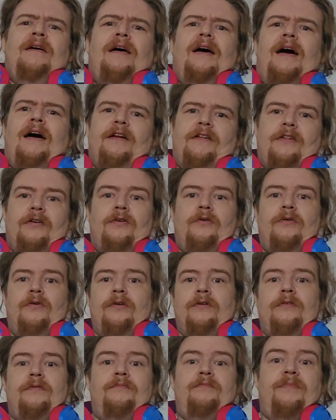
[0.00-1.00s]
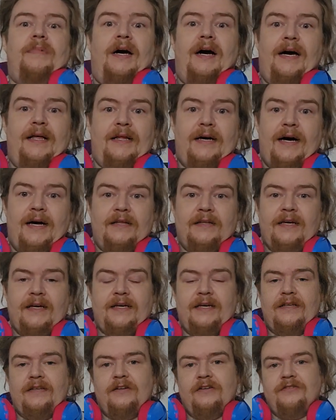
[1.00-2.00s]
out of the chord. But I like
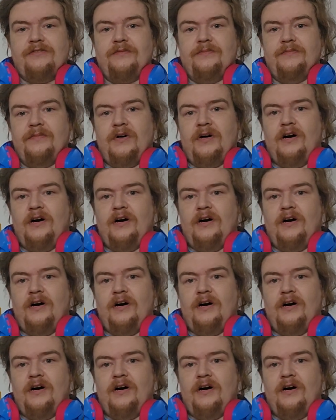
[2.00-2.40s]
it, goes from